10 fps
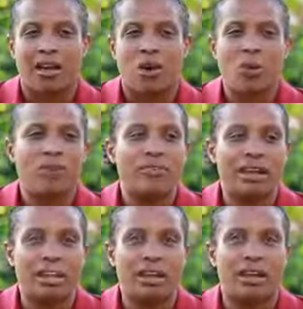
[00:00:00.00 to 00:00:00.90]

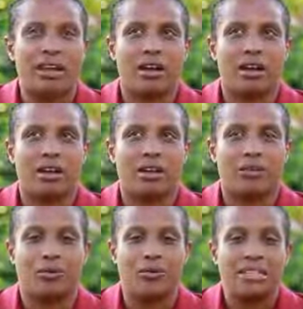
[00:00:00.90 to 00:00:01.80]
within
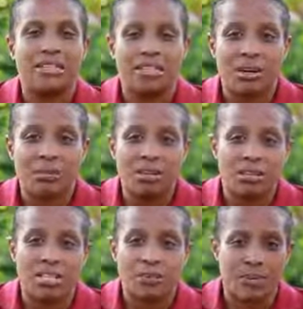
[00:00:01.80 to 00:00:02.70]
a
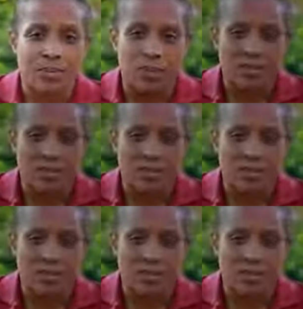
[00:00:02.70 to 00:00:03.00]
reasonable space of